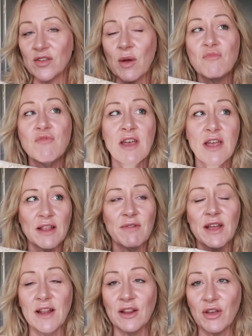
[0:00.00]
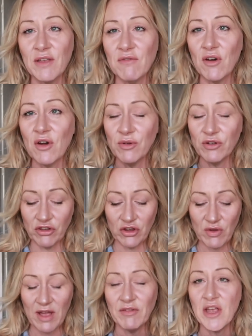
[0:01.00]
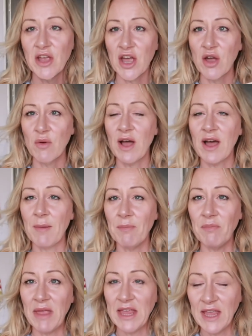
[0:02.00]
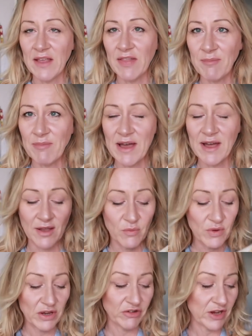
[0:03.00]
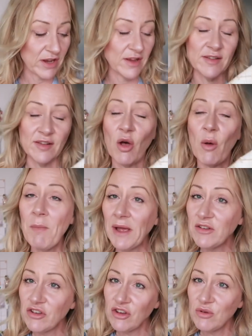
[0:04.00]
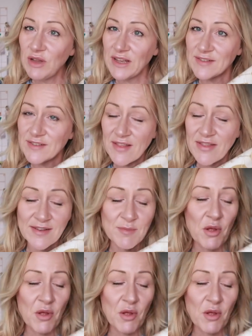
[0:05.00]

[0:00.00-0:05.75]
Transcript: So I'm really, really looking forward to having a go at making that bag, which is on my to-do list this